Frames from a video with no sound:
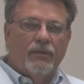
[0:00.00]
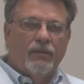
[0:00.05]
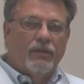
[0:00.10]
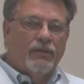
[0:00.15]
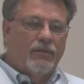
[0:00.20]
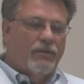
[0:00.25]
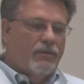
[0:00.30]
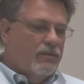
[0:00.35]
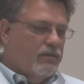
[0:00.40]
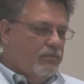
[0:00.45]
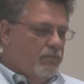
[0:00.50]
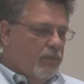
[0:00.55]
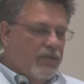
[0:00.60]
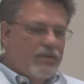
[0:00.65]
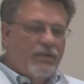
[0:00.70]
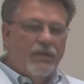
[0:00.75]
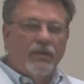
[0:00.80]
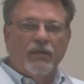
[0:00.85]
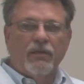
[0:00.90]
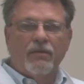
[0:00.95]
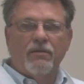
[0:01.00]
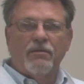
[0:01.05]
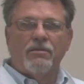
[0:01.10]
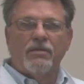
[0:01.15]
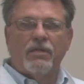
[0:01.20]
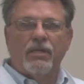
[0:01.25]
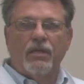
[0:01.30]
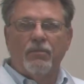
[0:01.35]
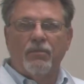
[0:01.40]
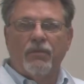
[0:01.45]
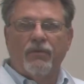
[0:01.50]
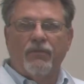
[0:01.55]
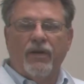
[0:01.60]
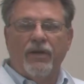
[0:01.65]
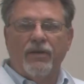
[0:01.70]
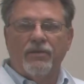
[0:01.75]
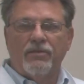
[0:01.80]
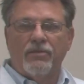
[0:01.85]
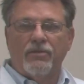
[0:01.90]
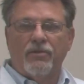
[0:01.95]
It's basically the same
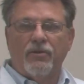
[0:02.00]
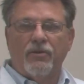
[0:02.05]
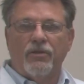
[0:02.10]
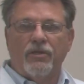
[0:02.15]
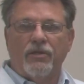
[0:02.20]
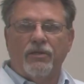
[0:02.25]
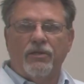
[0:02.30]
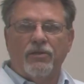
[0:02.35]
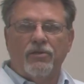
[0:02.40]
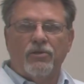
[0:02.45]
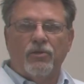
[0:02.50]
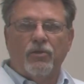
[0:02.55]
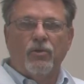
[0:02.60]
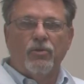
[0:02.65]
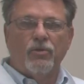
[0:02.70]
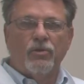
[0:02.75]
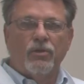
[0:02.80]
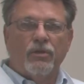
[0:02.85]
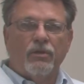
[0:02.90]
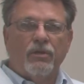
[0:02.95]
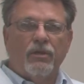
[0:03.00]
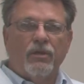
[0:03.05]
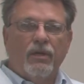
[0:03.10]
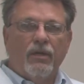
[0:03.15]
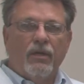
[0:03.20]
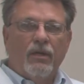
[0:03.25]
device as our Tinius-Olson.